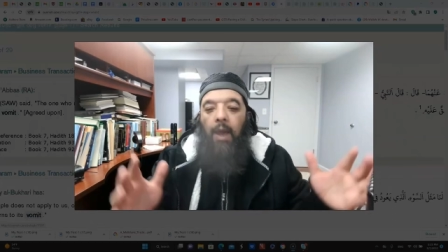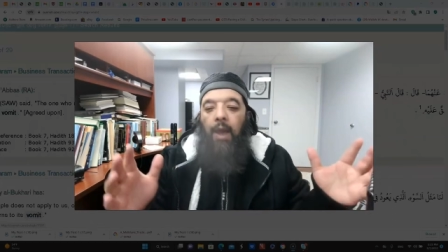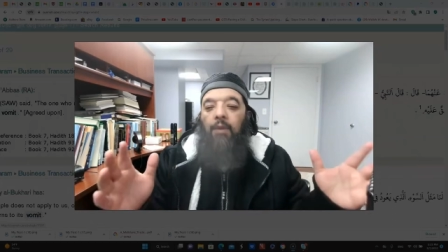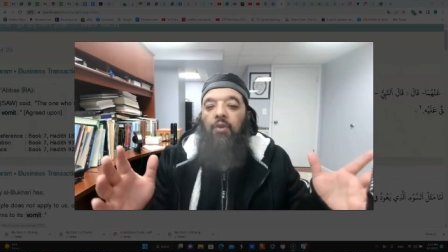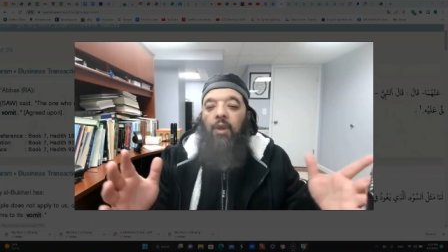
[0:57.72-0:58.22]

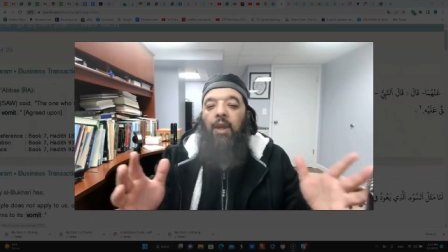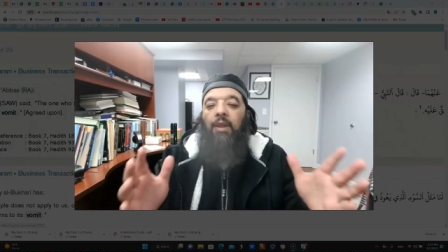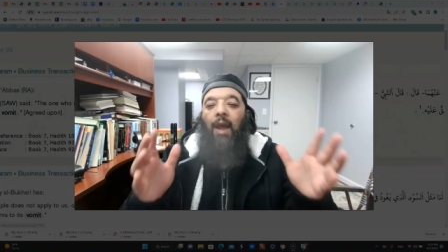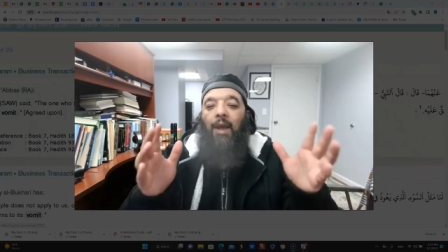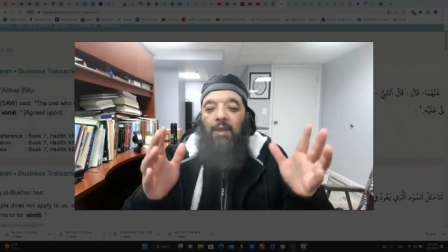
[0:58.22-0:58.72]
His
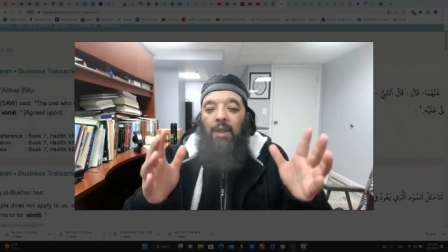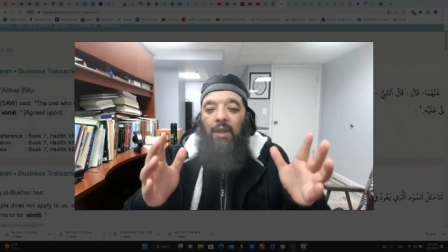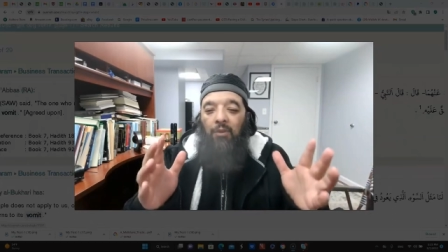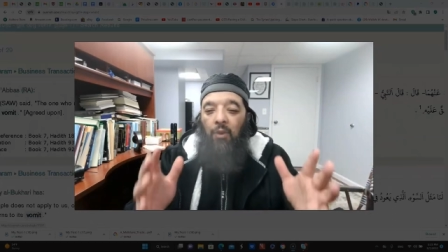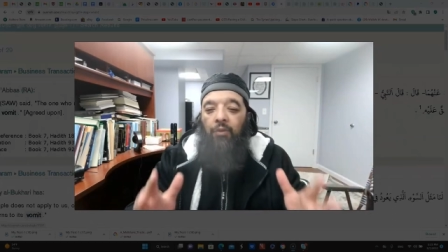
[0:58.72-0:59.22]

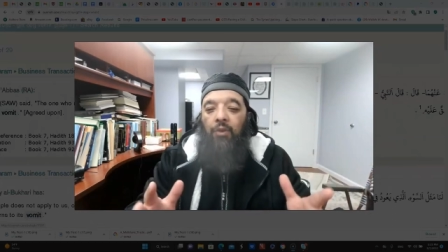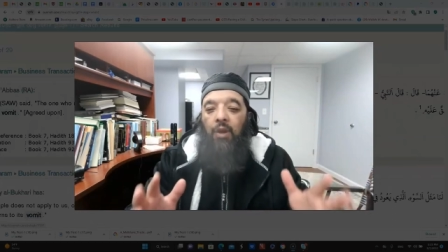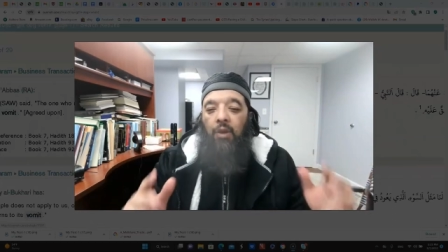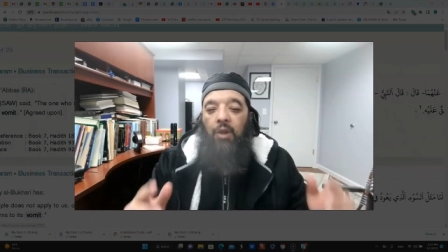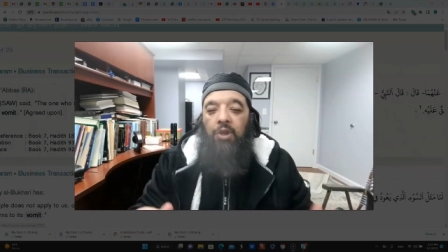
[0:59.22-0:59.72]
collecting those
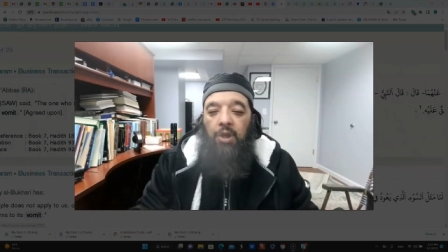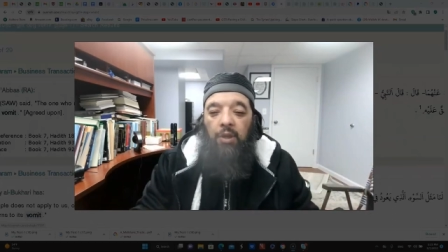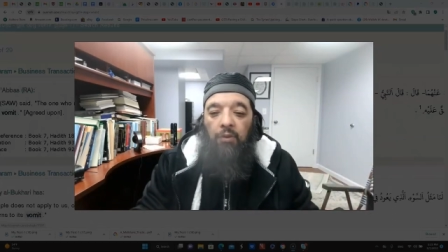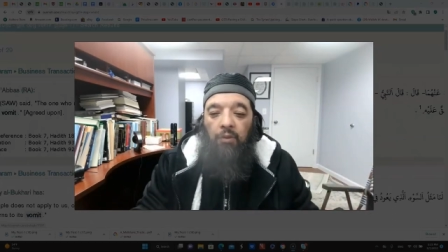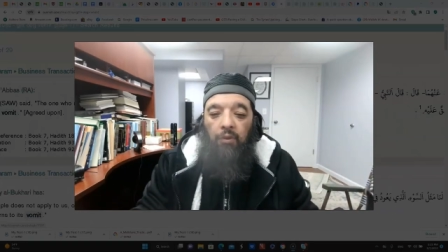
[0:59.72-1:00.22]

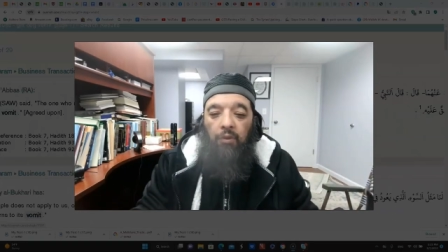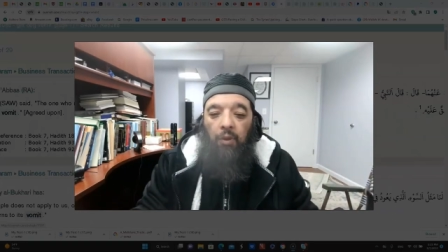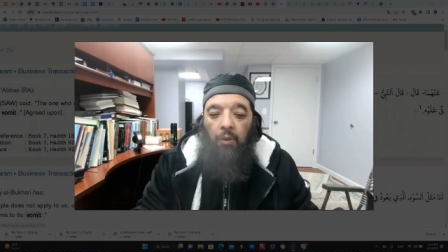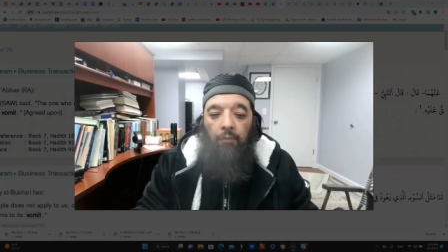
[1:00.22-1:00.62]
narrations